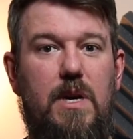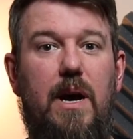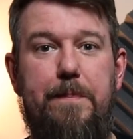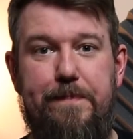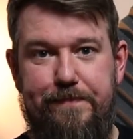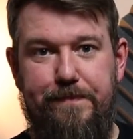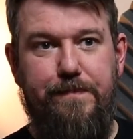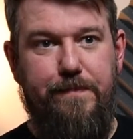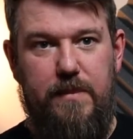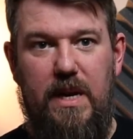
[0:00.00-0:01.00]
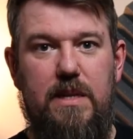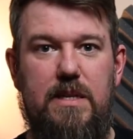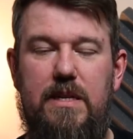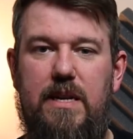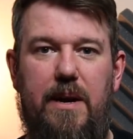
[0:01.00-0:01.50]
Time.
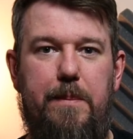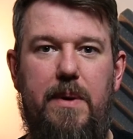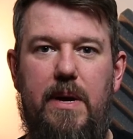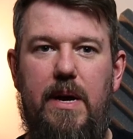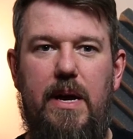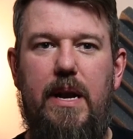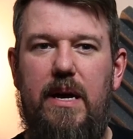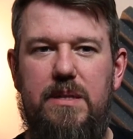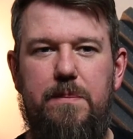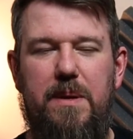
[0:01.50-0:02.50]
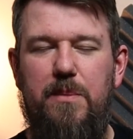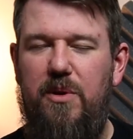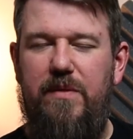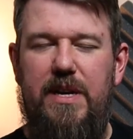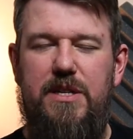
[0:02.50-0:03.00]
Easily time. It hasn't been
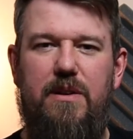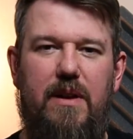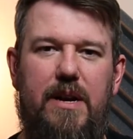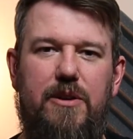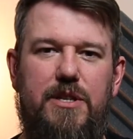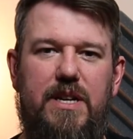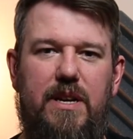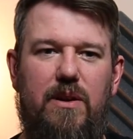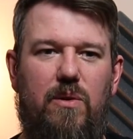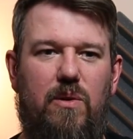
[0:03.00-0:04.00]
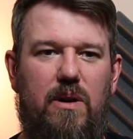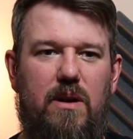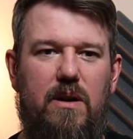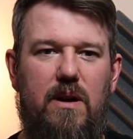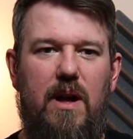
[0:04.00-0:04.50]
motivation or energy
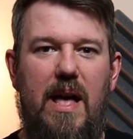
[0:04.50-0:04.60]
or